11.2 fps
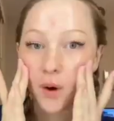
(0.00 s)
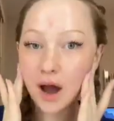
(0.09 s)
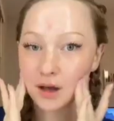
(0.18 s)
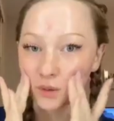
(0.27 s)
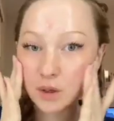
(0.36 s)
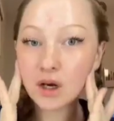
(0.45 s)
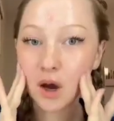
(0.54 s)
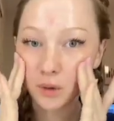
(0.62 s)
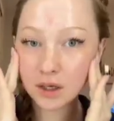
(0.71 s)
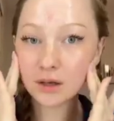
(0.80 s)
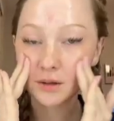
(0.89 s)
as we know,
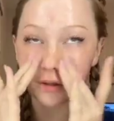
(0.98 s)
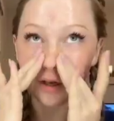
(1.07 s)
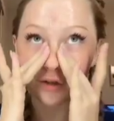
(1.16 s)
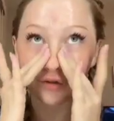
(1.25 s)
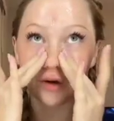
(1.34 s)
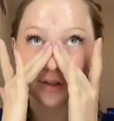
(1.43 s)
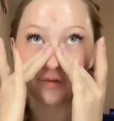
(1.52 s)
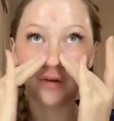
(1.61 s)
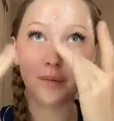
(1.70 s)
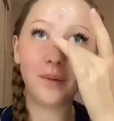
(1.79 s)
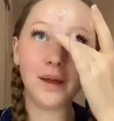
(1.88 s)
he is a trust
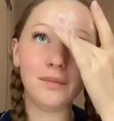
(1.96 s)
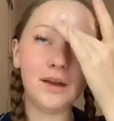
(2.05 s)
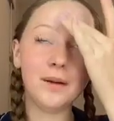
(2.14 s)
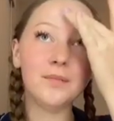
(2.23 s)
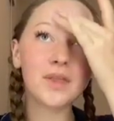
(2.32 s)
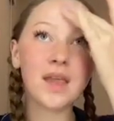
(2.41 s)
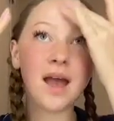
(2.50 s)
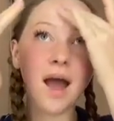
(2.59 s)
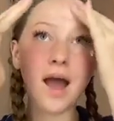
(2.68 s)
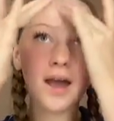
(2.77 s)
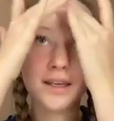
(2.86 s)
fund baby,
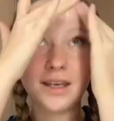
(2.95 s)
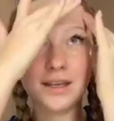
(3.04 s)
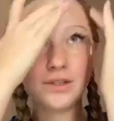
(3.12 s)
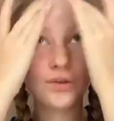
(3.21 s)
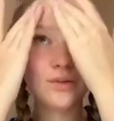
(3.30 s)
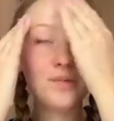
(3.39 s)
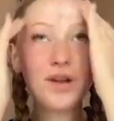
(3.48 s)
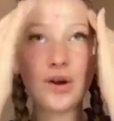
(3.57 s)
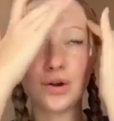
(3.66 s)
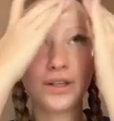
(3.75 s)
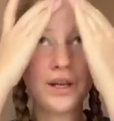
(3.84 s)
and he had told me
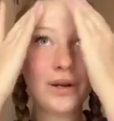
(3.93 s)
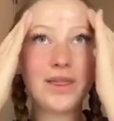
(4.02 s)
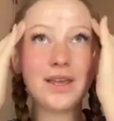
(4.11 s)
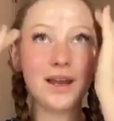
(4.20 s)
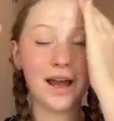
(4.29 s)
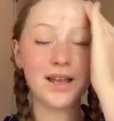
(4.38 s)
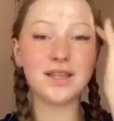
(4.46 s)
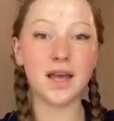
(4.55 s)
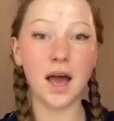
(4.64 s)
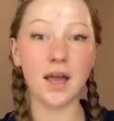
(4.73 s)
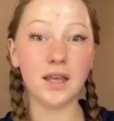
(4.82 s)
earlier in the night
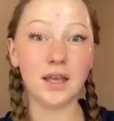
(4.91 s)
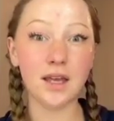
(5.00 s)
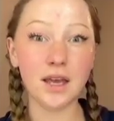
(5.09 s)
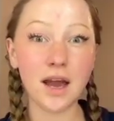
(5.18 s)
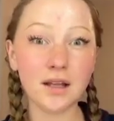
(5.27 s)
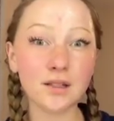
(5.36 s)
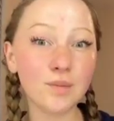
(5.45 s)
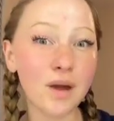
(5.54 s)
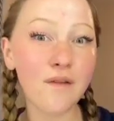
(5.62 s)
that he had spent